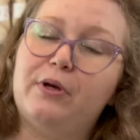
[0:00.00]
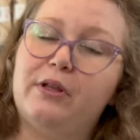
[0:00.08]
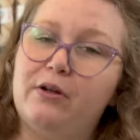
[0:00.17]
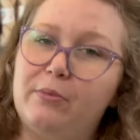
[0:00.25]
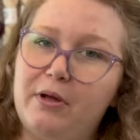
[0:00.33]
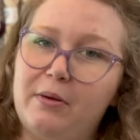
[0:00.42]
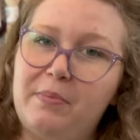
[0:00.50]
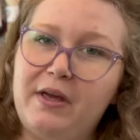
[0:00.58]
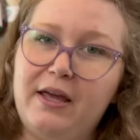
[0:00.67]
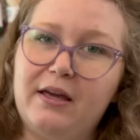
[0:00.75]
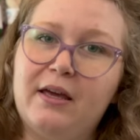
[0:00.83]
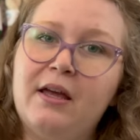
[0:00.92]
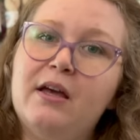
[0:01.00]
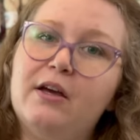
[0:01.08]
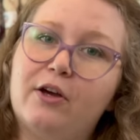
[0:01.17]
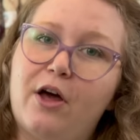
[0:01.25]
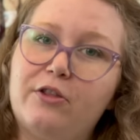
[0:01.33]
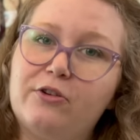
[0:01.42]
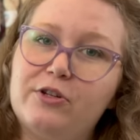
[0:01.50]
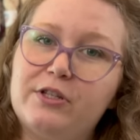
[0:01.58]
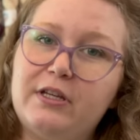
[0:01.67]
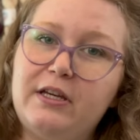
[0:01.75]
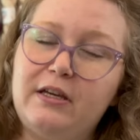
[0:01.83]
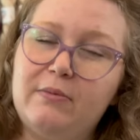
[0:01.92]
a little bit of pink color
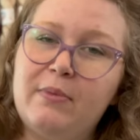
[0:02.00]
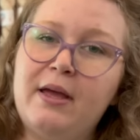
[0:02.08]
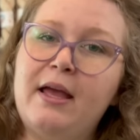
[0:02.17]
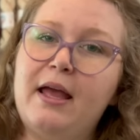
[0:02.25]
scheme